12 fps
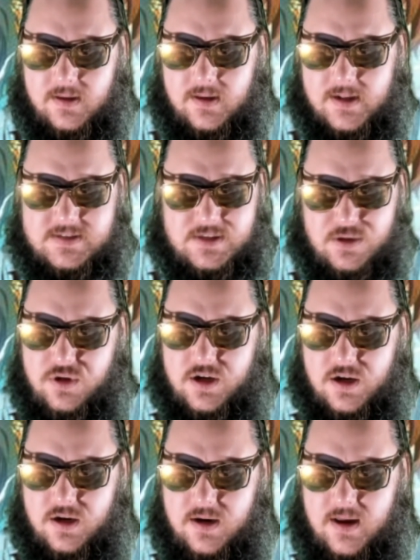It's still
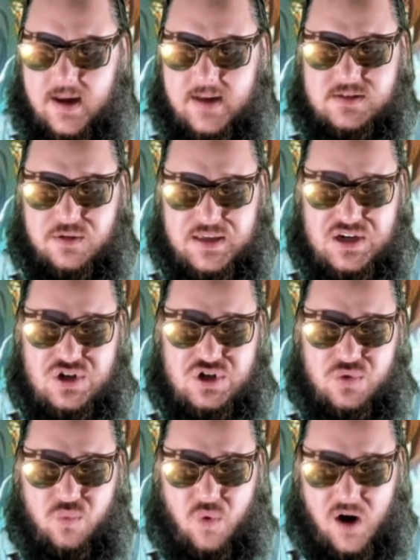good. I still think you
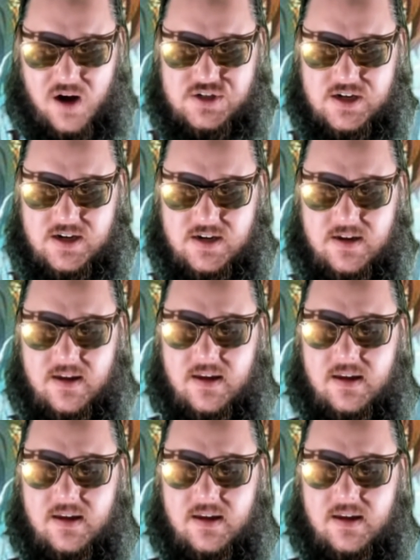should watch it.